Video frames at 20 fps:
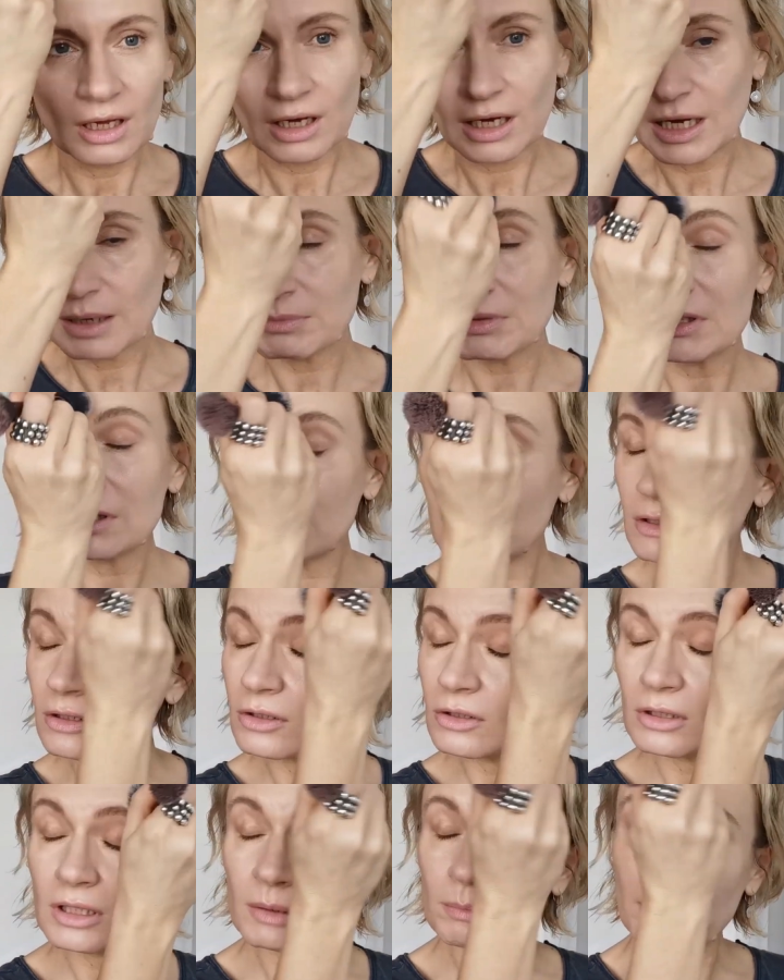I'm still
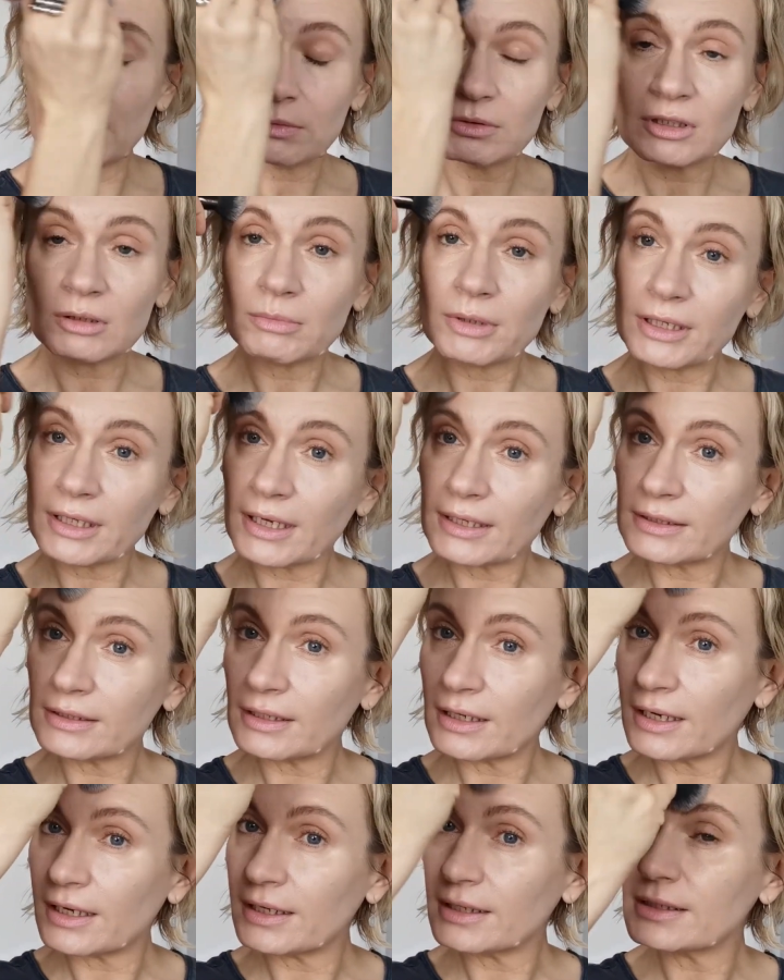not gonna powder my
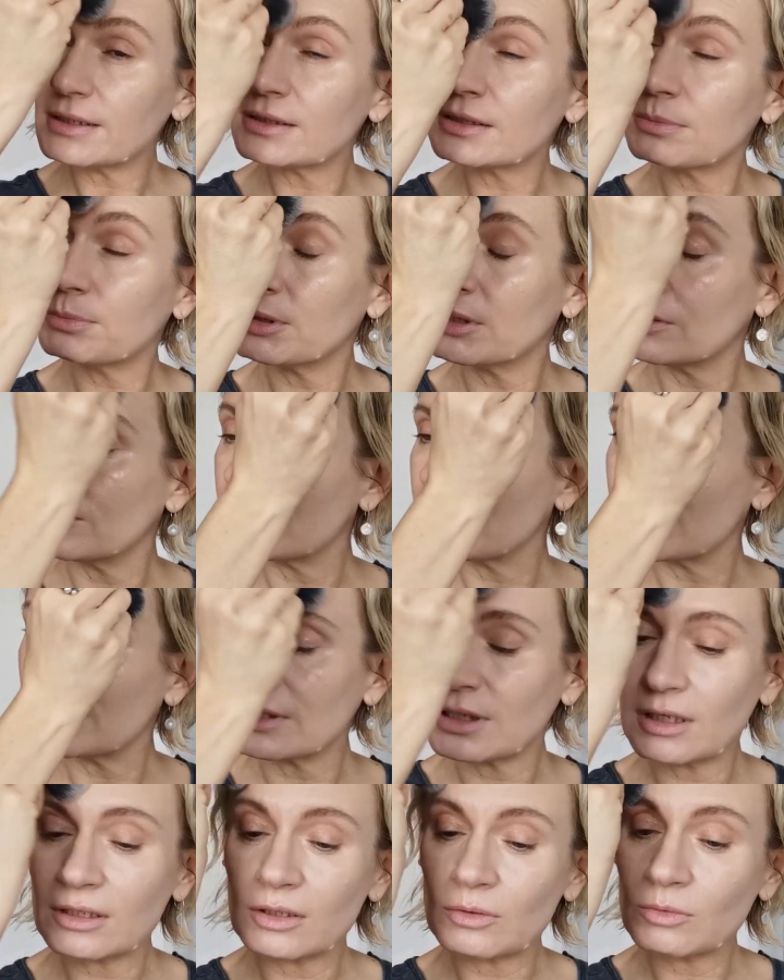under eyes because
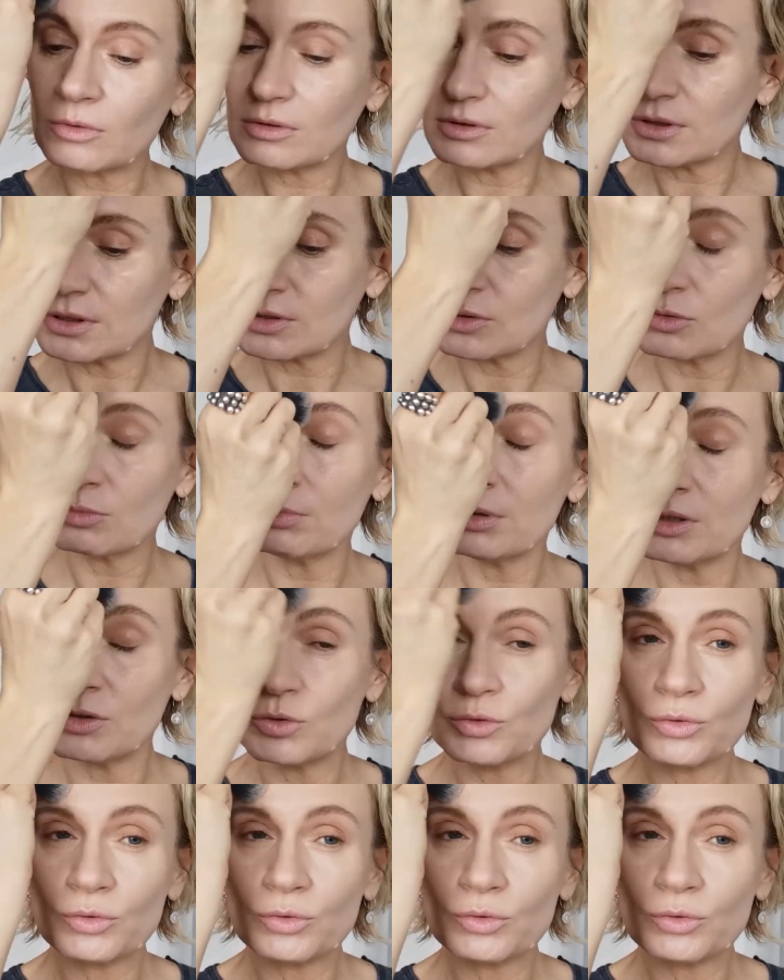I don't want this to be